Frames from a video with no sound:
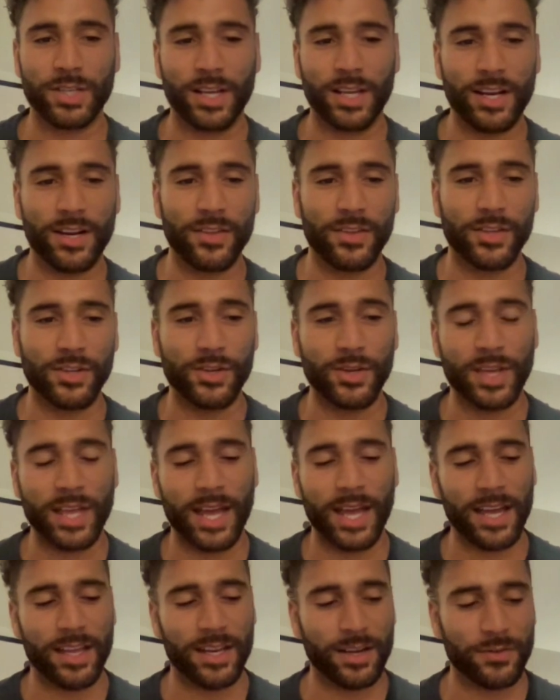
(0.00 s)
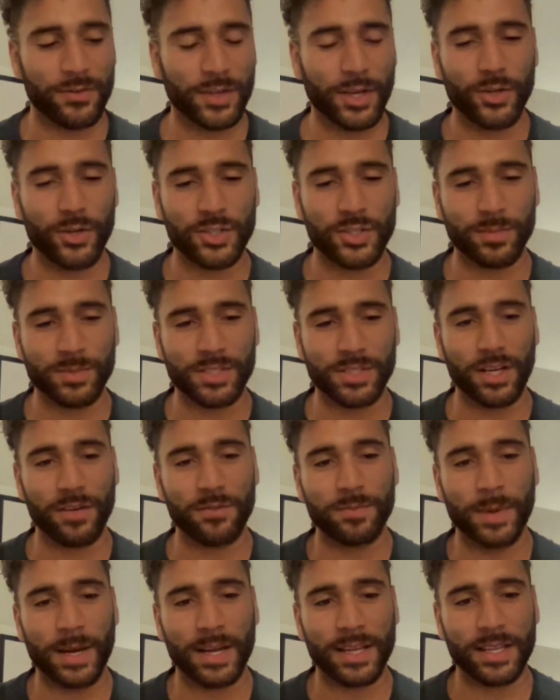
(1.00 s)
here in the UK, and I've coached some
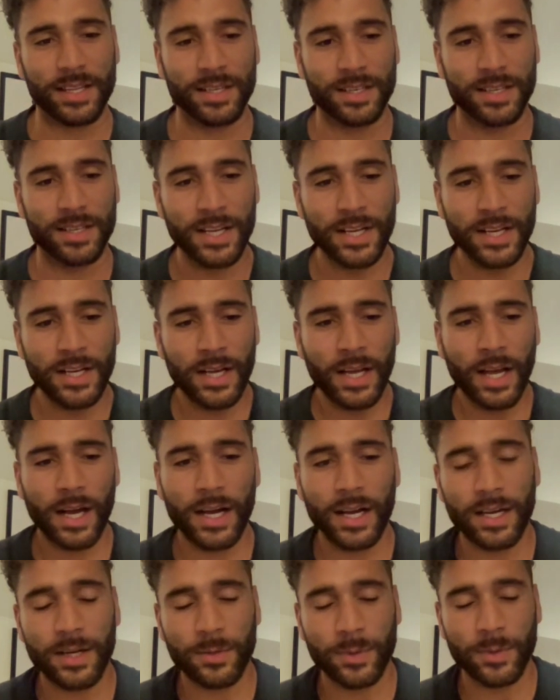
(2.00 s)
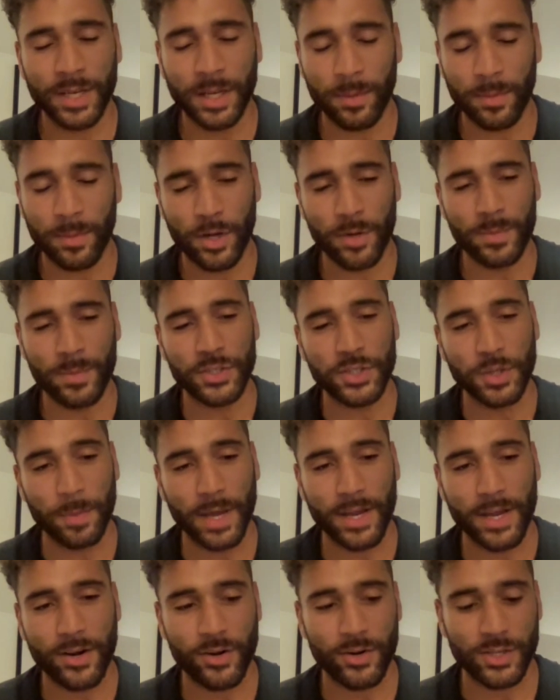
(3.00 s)
stuff back in when I'm home in
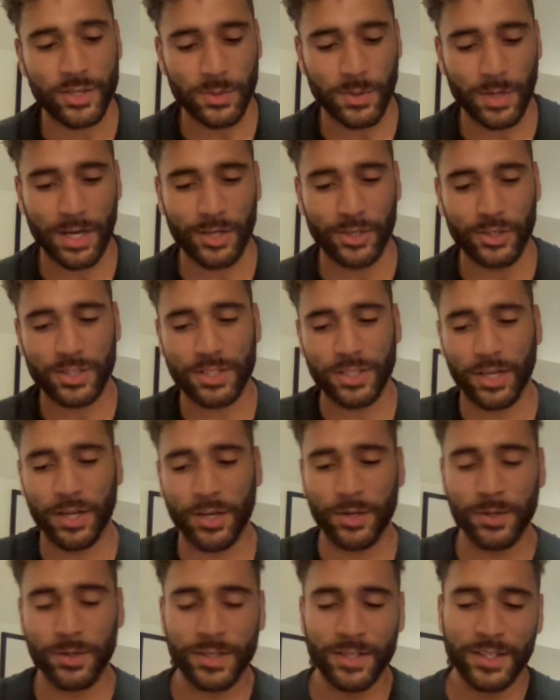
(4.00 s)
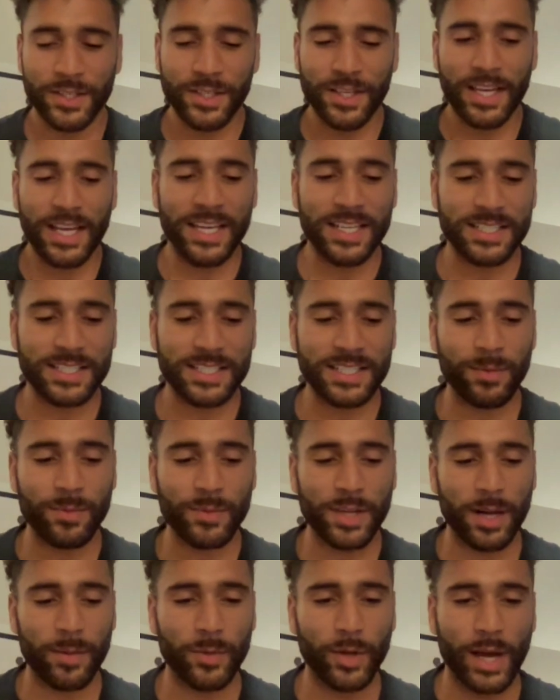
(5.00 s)
Jamaica as well. So it's
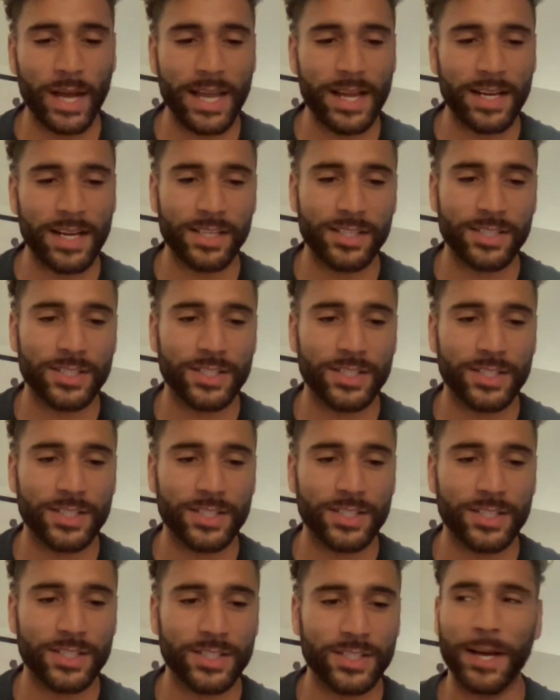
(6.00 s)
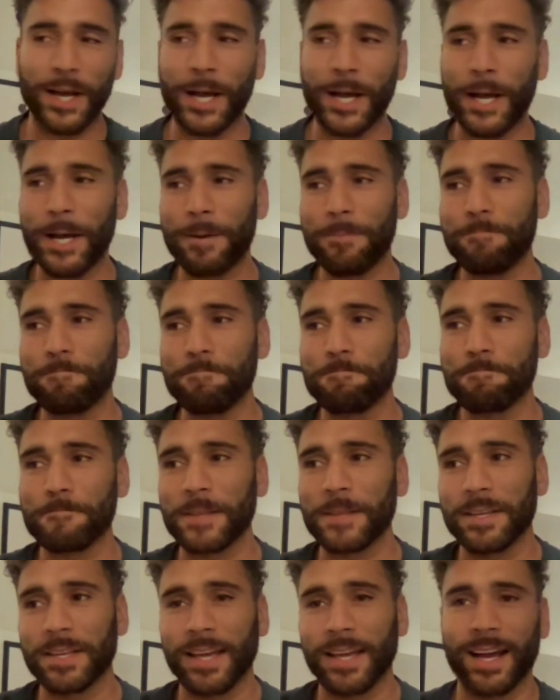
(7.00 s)
something I'm not alien to, but
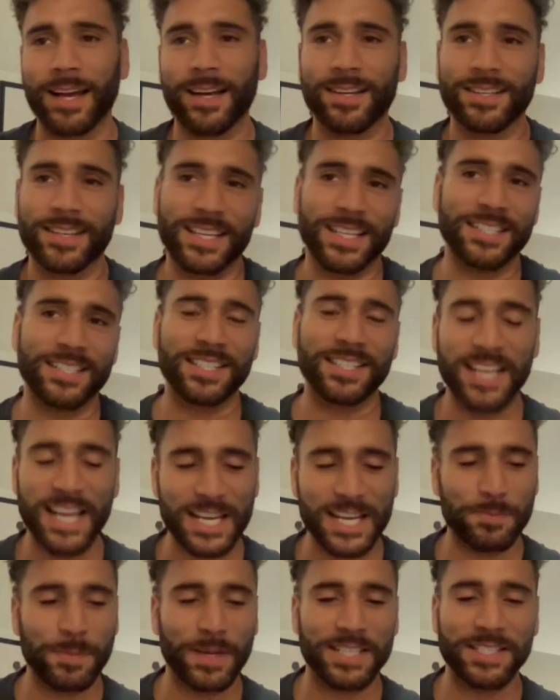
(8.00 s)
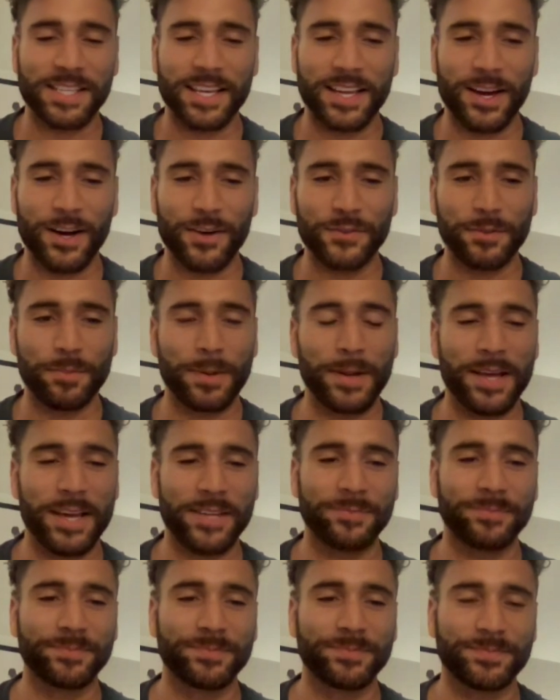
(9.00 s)
yeah, it's the next best thing after
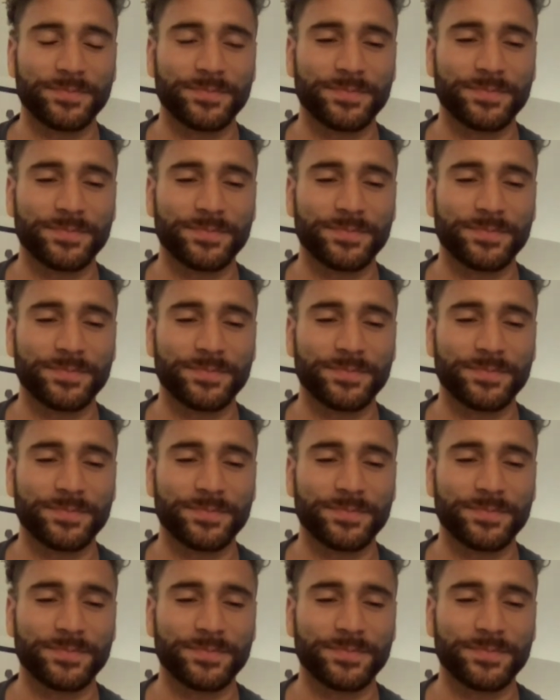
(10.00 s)
playing.